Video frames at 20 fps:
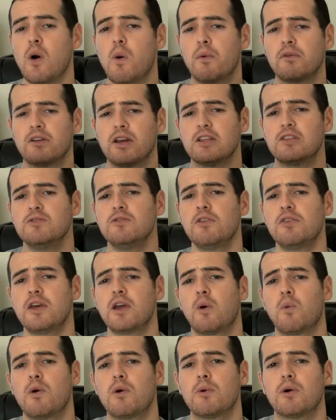which I do
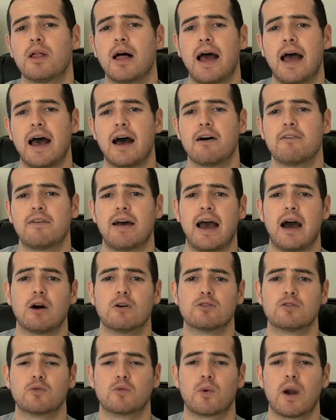think we will have
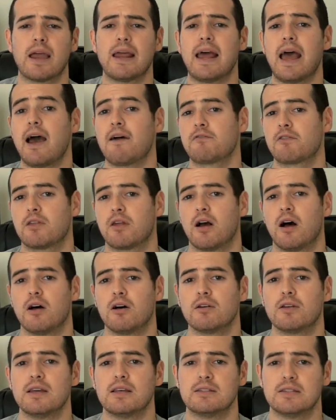out right after the
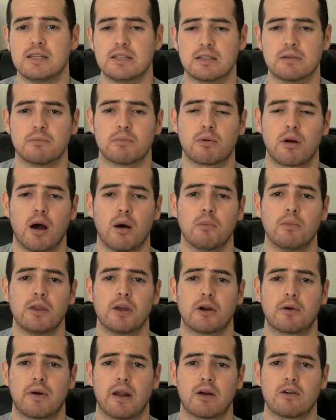holiday season,
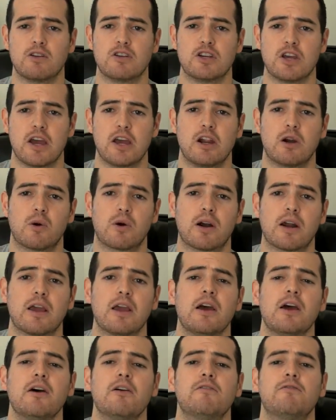probably around January.
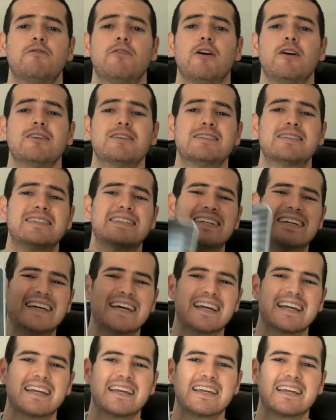First,